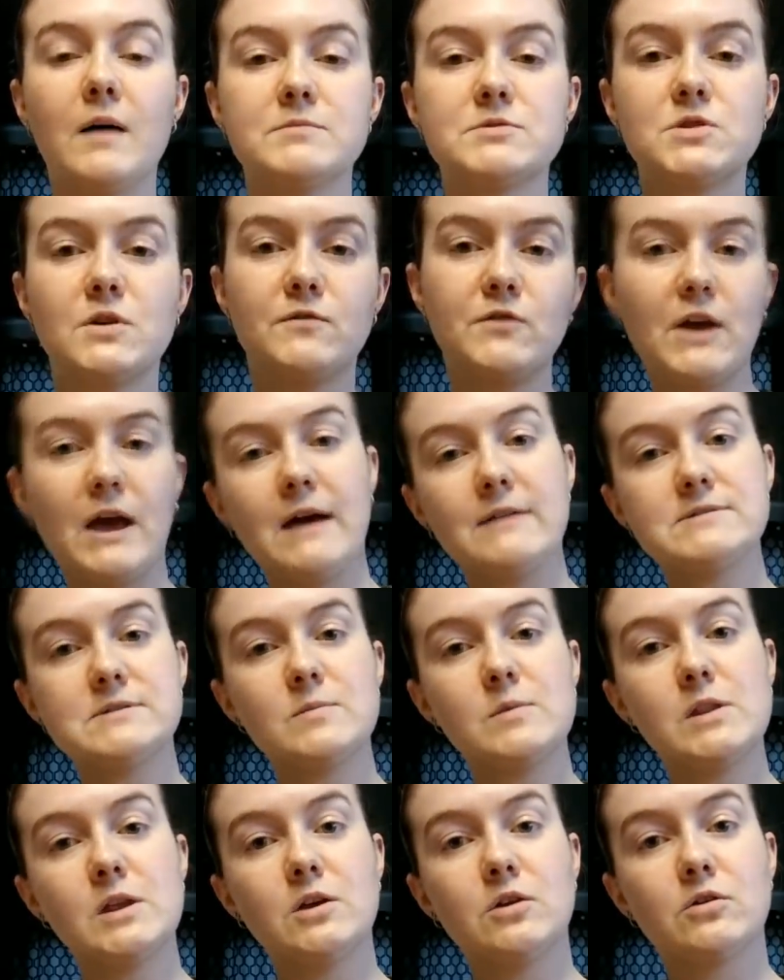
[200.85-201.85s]
So if you have
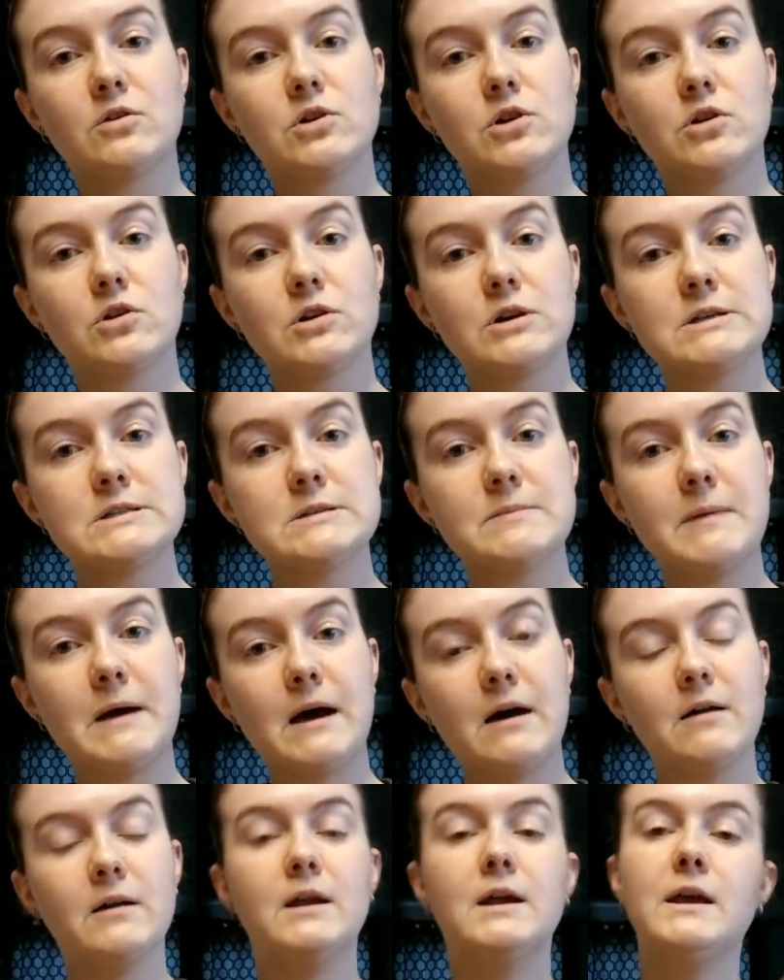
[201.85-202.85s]
something that you're curious
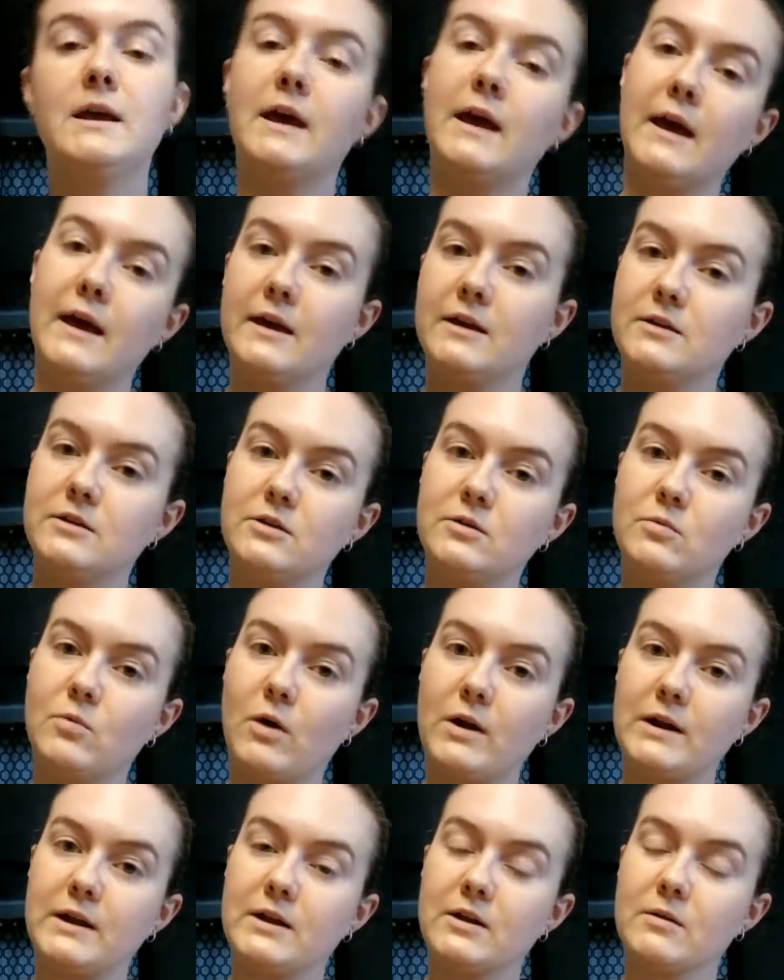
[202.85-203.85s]
about and you
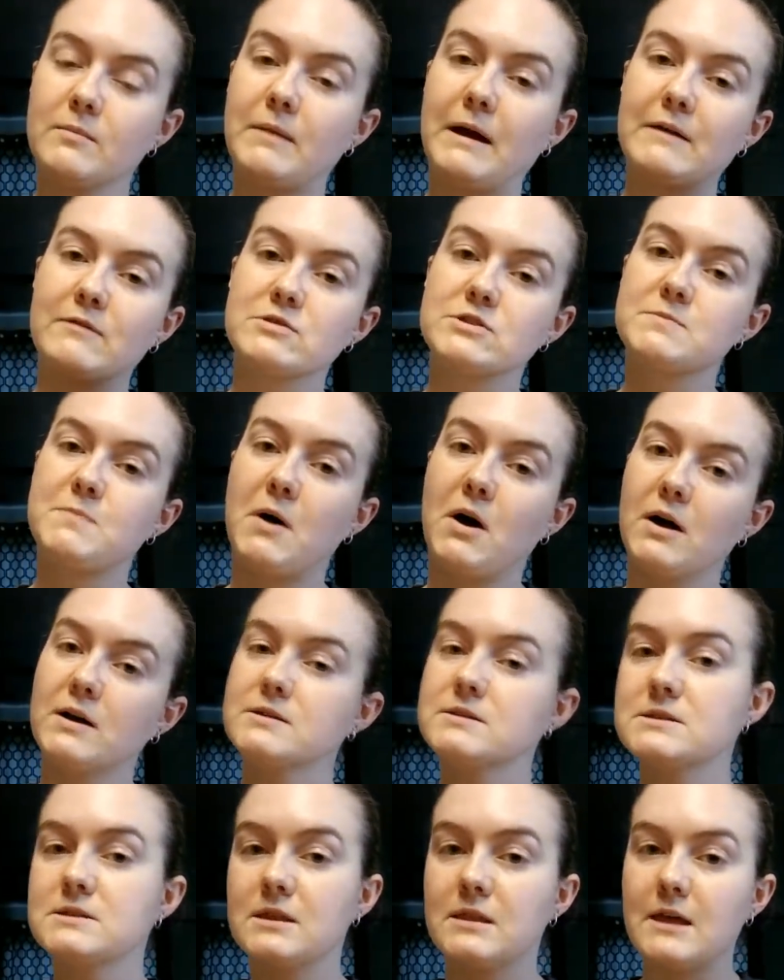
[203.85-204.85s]
want to hear my
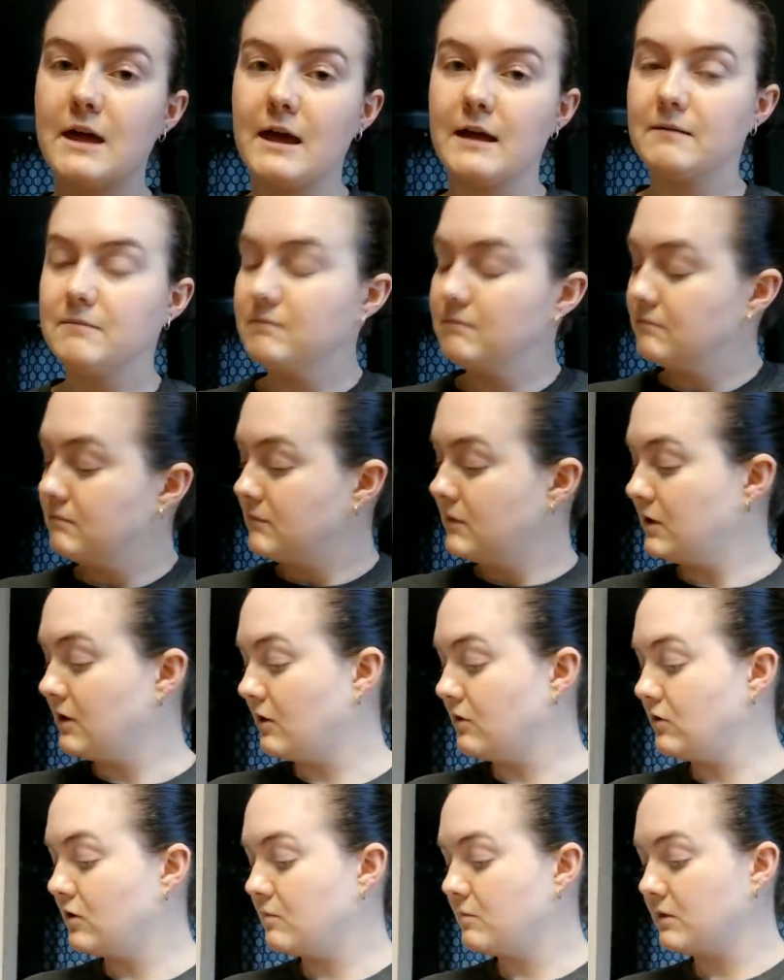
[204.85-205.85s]
response, then, you know,
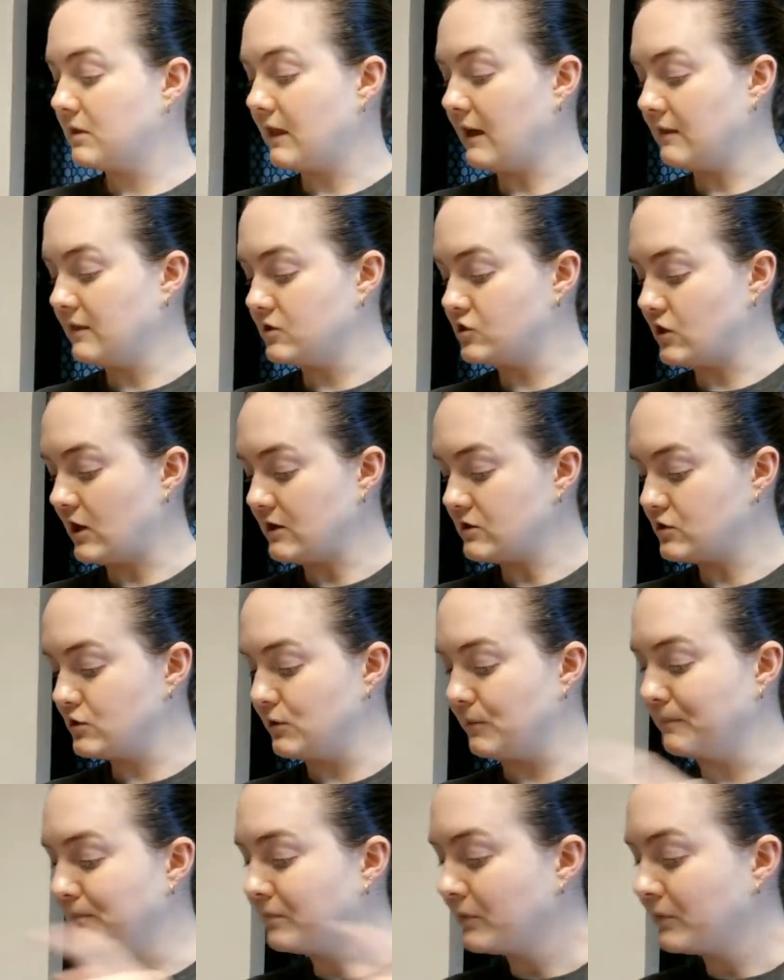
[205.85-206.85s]
you can put that in the chat too.